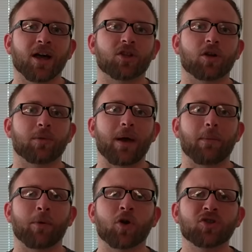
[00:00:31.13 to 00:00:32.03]
I'll talk
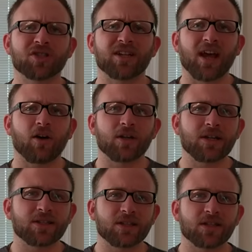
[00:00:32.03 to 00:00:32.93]
about
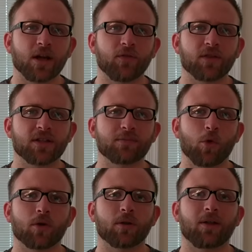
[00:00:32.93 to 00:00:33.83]
personalities and stuff in this more.